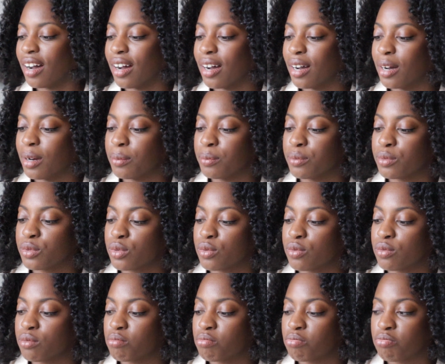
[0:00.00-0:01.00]
and
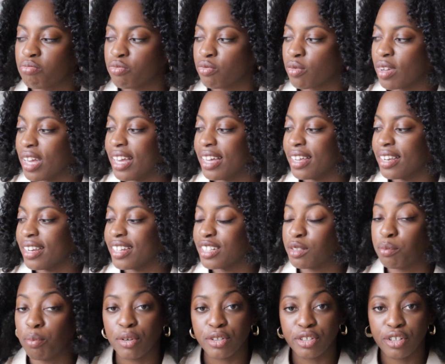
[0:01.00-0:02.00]

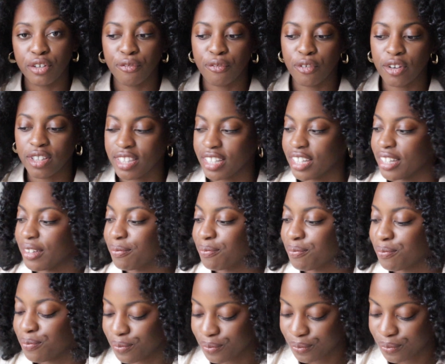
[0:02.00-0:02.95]
it's budget friendly.